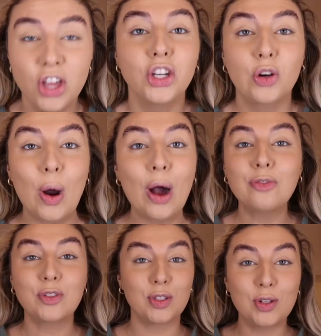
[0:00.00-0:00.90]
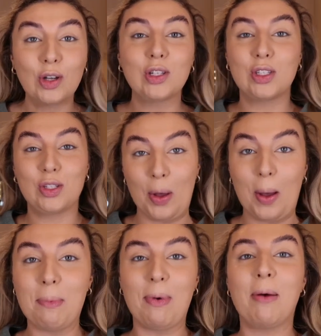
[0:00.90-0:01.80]
The graph does not
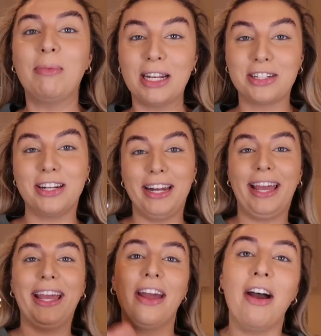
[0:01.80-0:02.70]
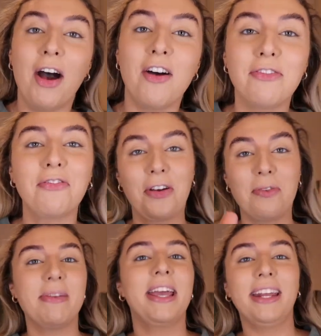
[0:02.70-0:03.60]
stop. I'm literally
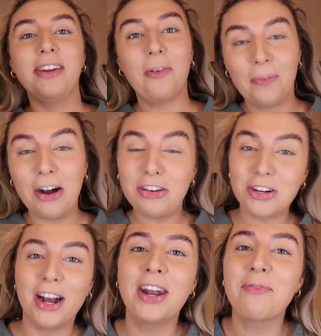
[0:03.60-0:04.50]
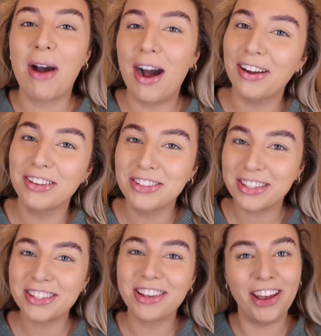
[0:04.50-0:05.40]
filming while trying to
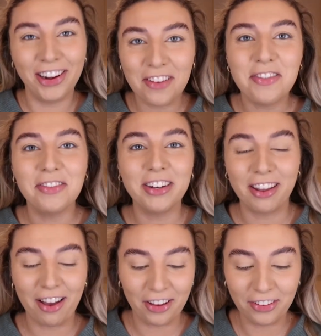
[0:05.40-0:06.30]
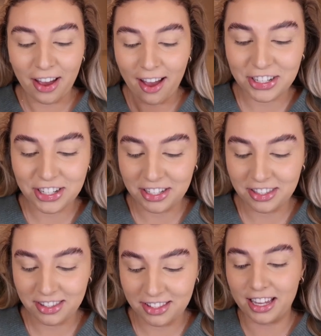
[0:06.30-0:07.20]
post another video. Just,
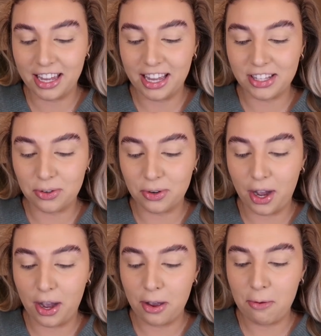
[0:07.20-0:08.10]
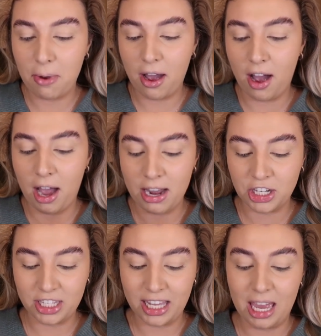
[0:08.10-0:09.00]
it is all go, but I
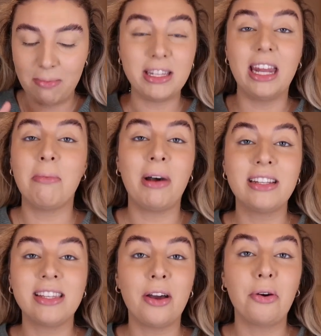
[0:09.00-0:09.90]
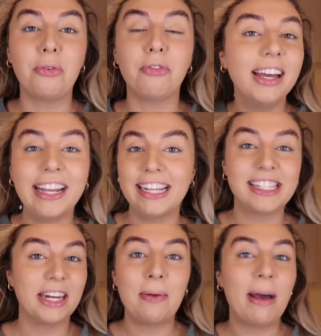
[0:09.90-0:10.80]
just keep telling myself it's
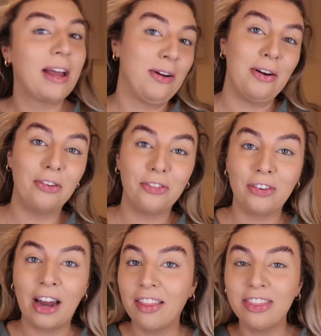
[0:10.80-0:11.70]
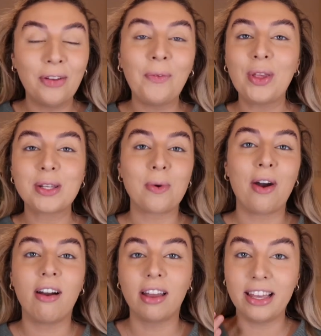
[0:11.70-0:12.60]
gonna pay off. Like, all this
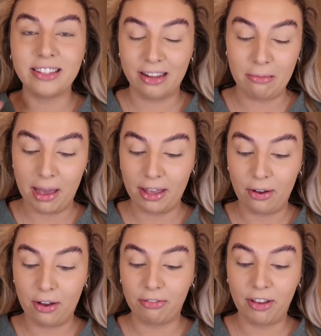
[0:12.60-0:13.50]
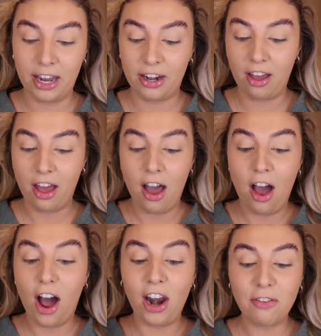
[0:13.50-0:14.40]
work is gonna pay off, and
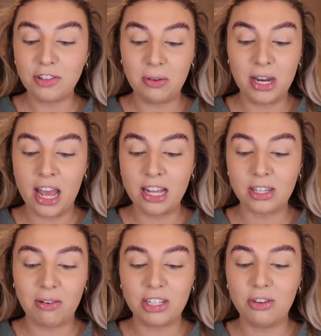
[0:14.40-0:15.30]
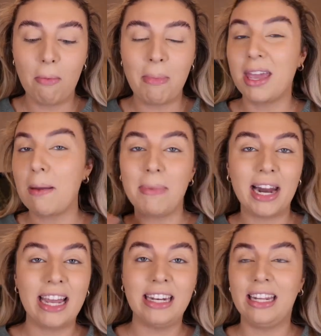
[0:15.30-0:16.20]
I love doing it, so it's not me
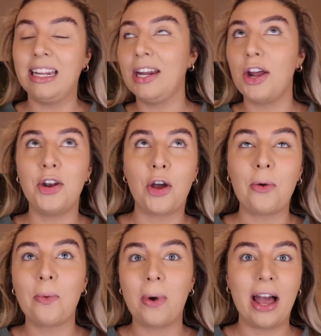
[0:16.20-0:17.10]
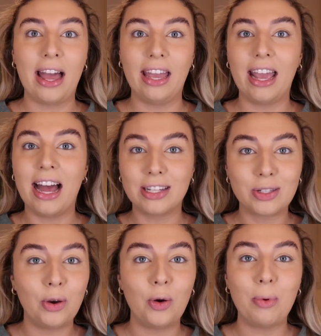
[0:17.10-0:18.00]
complaining in no way at
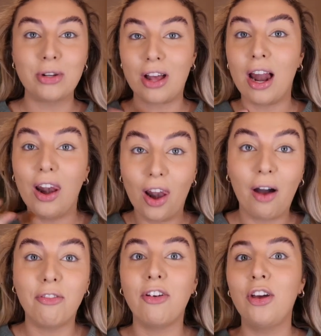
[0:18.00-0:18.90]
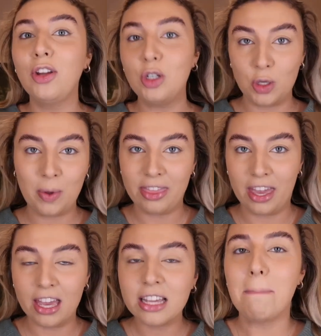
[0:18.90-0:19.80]
all, because I love doing
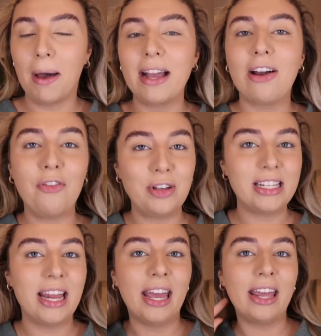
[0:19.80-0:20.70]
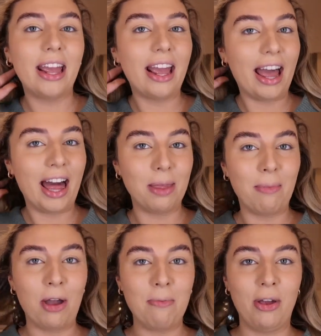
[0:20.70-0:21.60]
this. But obviously at the
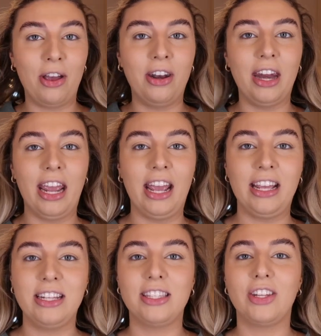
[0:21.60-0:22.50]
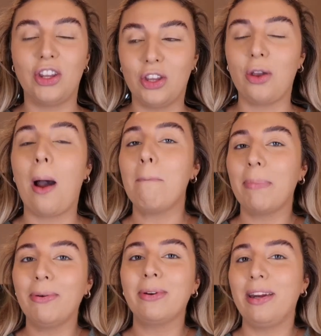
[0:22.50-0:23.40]
moment it is, I'm
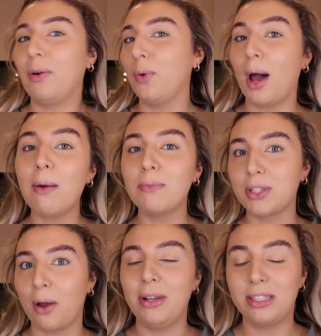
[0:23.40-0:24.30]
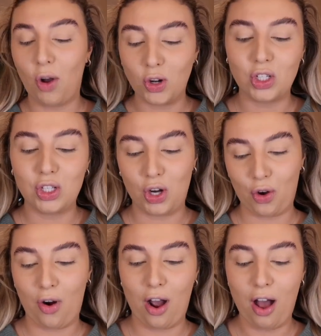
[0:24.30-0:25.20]
building it all up, so it's constant
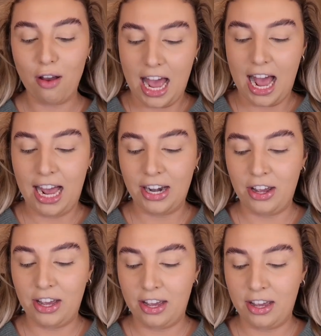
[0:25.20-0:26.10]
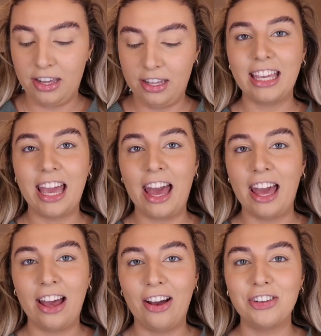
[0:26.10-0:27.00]
graph. And
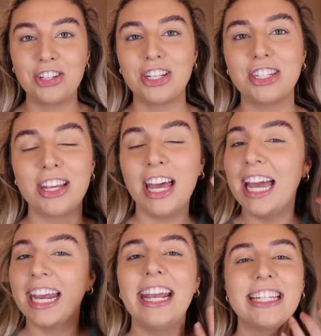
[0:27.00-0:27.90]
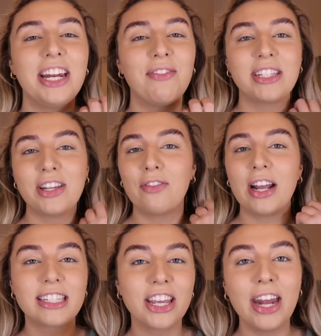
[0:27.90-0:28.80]
yeah, I'm just keep telling myself that
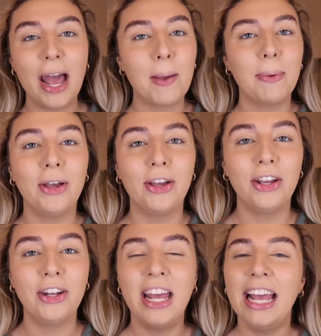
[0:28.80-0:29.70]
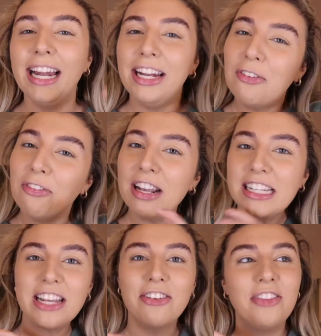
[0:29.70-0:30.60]
it's gonna happen. Little
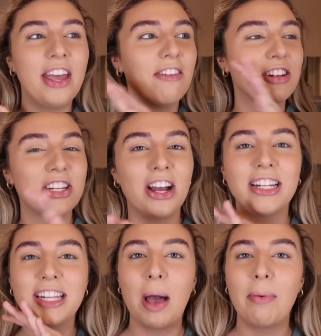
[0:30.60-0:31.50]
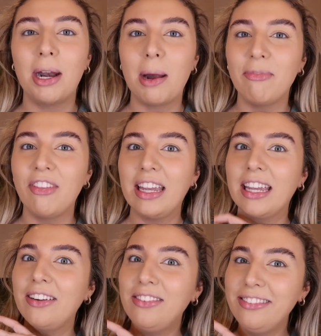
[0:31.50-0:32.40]
things here and there are starting to happen, and I'm
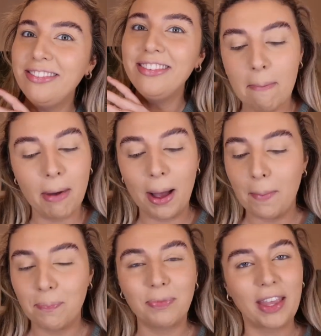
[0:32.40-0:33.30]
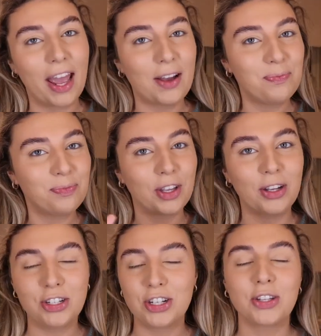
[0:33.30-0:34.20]
thinking, oh, but yeah,
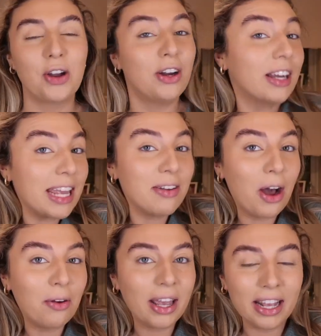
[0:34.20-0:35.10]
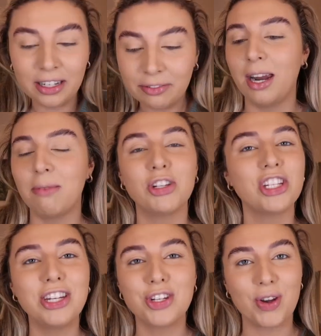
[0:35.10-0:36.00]
I'll just gotta keep going, and I'm
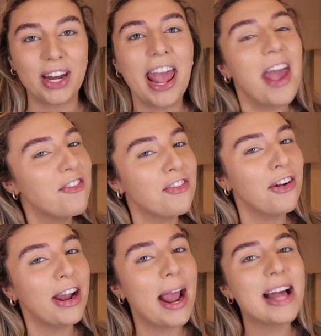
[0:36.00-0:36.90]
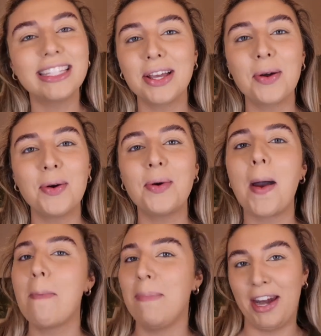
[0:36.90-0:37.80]
just enjoying every single
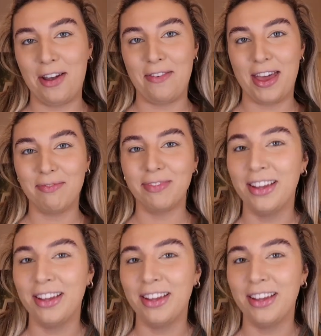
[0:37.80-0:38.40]
minute of it.